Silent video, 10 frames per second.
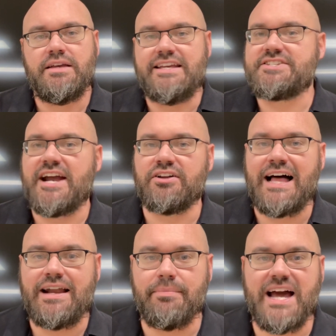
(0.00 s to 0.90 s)
East
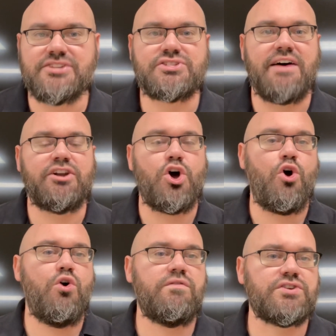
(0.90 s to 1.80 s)
Carolina minus seven
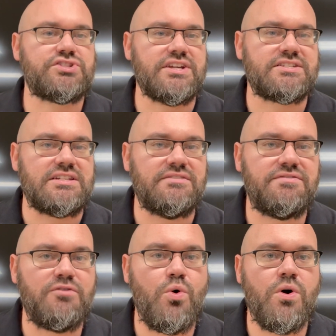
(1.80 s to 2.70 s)
over
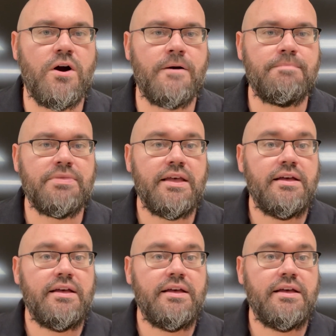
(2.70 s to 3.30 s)
64.